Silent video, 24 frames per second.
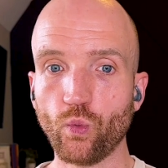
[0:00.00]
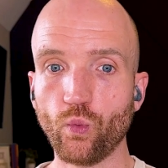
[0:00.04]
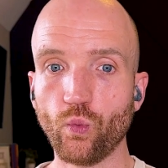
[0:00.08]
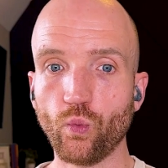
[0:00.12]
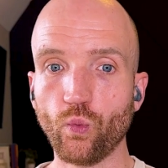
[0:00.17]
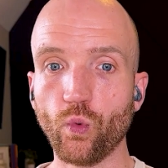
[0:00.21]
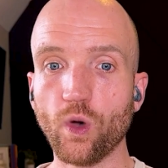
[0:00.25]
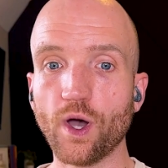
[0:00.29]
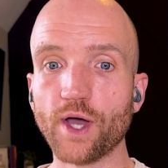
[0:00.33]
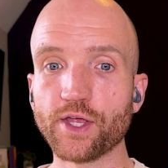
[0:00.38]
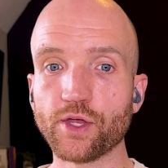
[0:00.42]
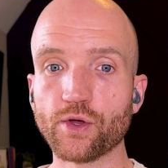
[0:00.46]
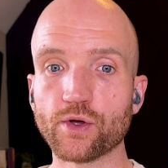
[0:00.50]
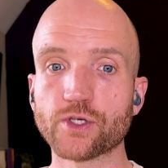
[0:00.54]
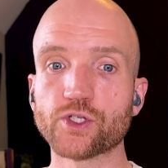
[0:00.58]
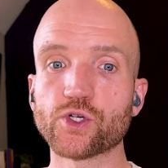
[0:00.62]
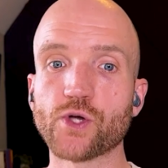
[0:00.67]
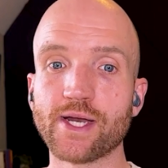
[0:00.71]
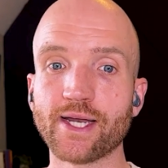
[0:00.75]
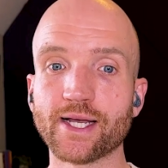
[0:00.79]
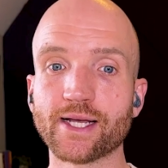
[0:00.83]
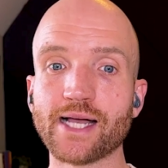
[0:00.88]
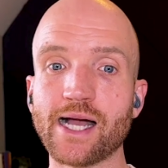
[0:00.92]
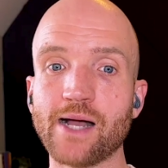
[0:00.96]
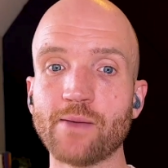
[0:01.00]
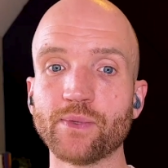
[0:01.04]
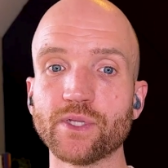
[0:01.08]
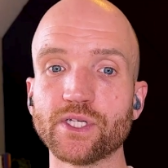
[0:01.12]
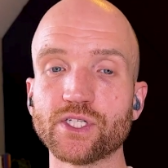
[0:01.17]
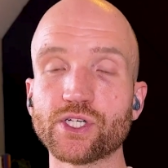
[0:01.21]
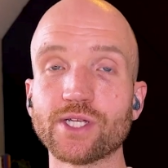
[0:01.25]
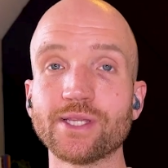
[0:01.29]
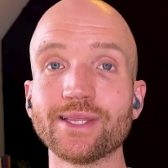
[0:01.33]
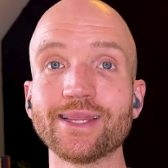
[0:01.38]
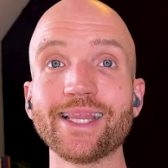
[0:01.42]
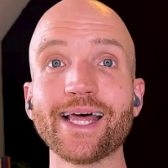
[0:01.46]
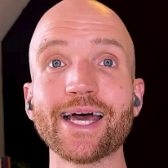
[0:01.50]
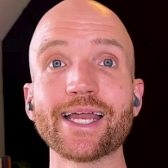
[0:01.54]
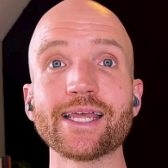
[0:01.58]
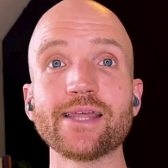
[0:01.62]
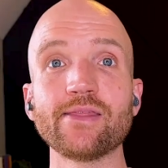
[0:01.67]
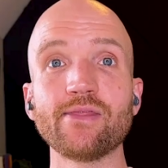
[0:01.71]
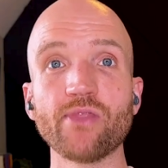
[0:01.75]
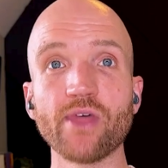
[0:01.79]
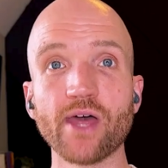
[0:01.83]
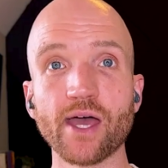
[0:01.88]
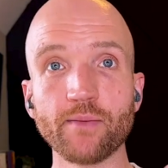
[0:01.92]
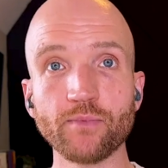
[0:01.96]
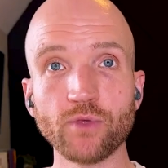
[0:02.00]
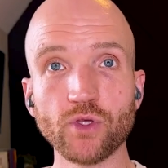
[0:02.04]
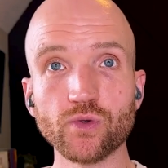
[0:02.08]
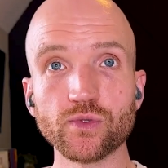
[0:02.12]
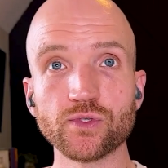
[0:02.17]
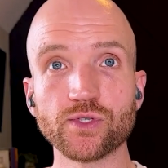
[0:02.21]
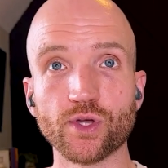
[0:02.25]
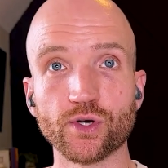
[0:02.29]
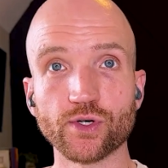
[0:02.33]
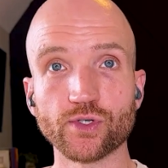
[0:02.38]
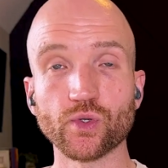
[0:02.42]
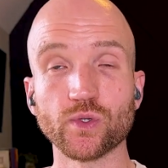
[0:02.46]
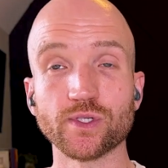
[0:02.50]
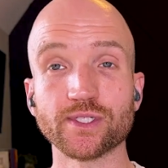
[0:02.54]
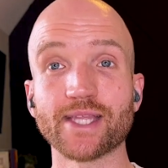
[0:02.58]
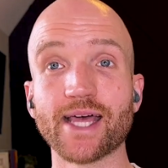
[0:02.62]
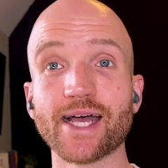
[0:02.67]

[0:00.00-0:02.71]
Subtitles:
what you're trying to accomplish and letting them use their tools.